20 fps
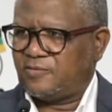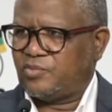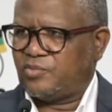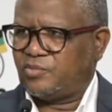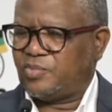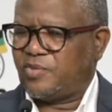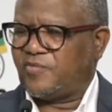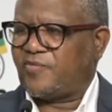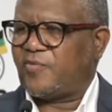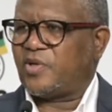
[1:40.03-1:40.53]

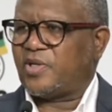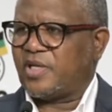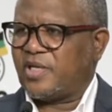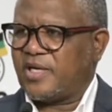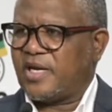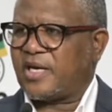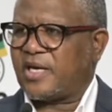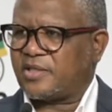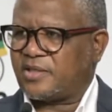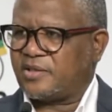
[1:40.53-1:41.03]
before the
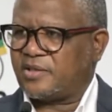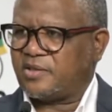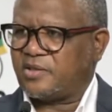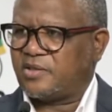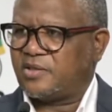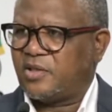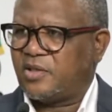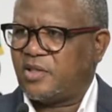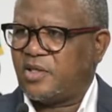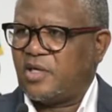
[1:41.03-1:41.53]
elections.
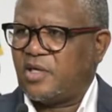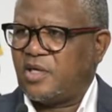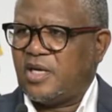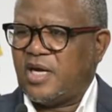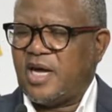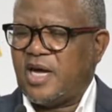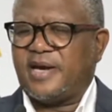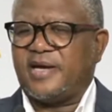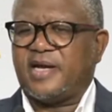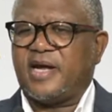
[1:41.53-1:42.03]

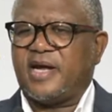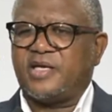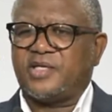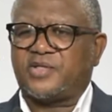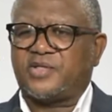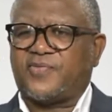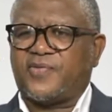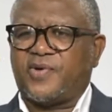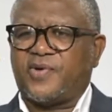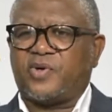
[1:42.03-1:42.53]
And then
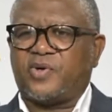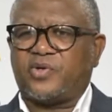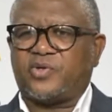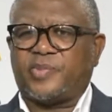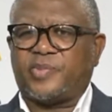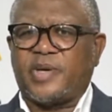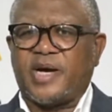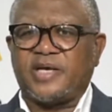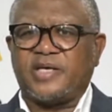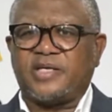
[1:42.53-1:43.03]
he's followed
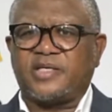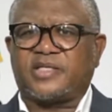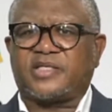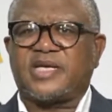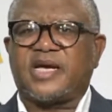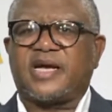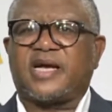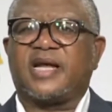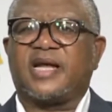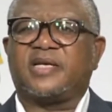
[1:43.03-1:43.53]
by his
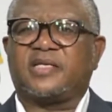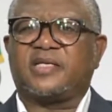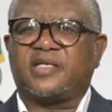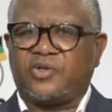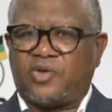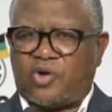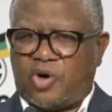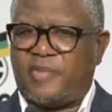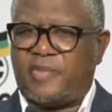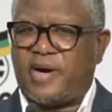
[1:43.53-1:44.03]
second
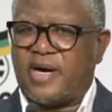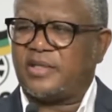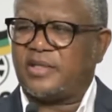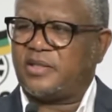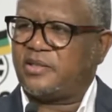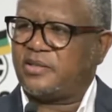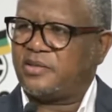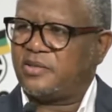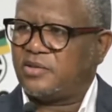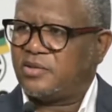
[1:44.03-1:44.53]
in
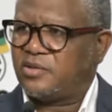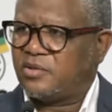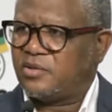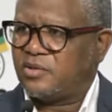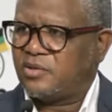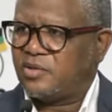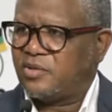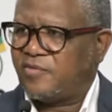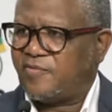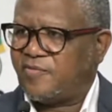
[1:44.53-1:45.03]
command,
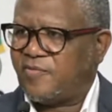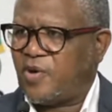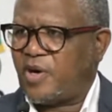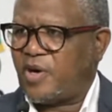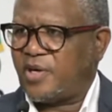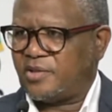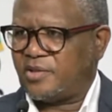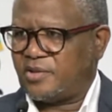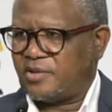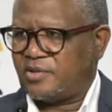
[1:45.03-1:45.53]

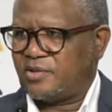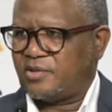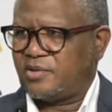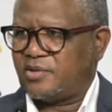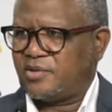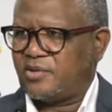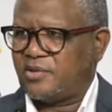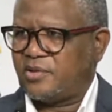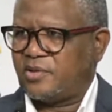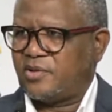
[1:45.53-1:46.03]
Floyd.
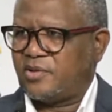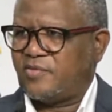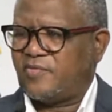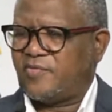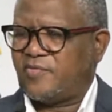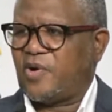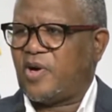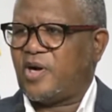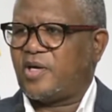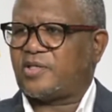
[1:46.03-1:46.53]

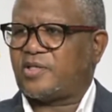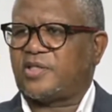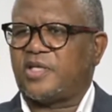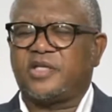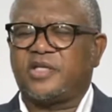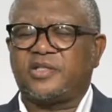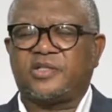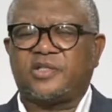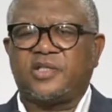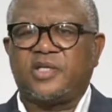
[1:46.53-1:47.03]
Floyd
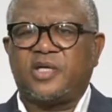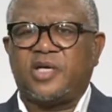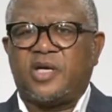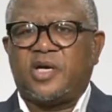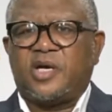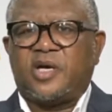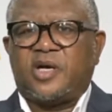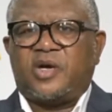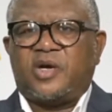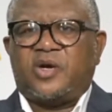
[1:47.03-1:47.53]
says,
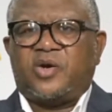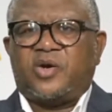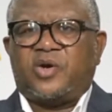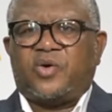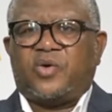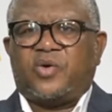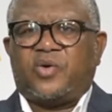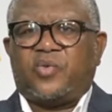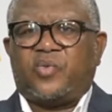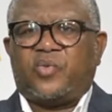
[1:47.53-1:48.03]

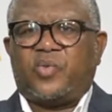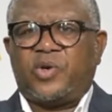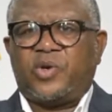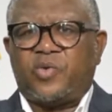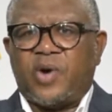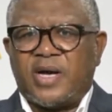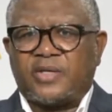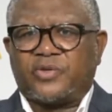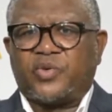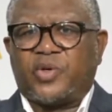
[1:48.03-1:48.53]
we
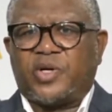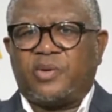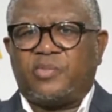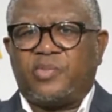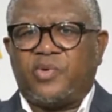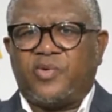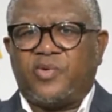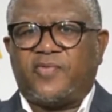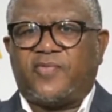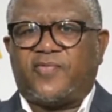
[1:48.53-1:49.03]
want to
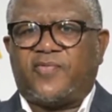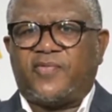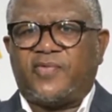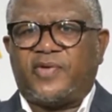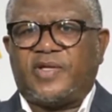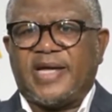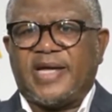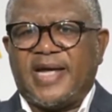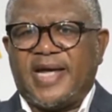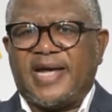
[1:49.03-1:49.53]
remove
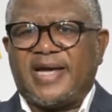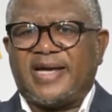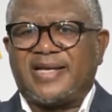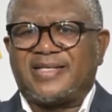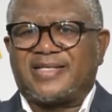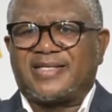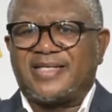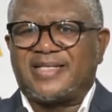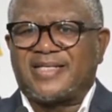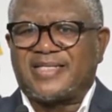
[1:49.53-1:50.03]
the
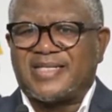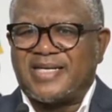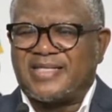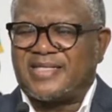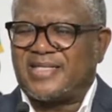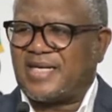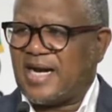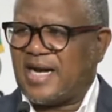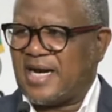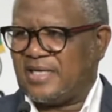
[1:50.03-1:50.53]
ANC
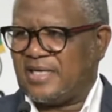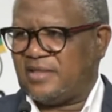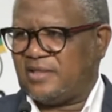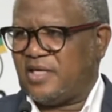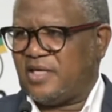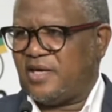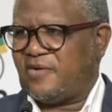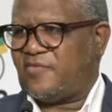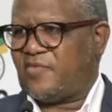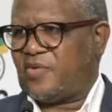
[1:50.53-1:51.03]
surgically
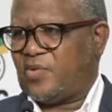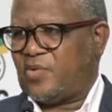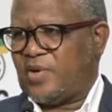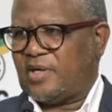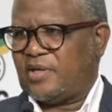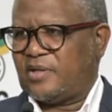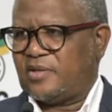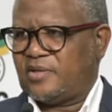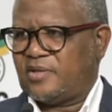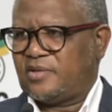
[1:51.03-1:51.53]
everywhere.
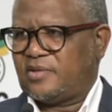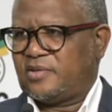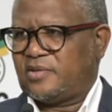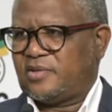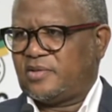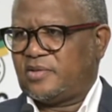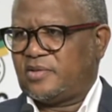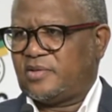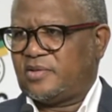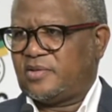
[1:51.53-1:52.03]

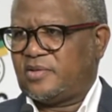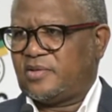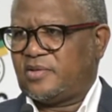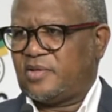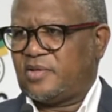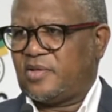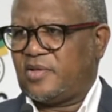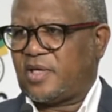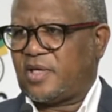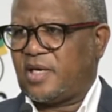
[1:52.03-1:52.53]

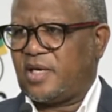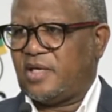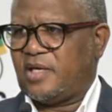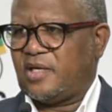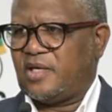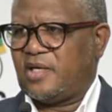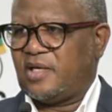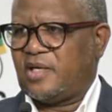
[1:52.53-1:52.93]
Okay?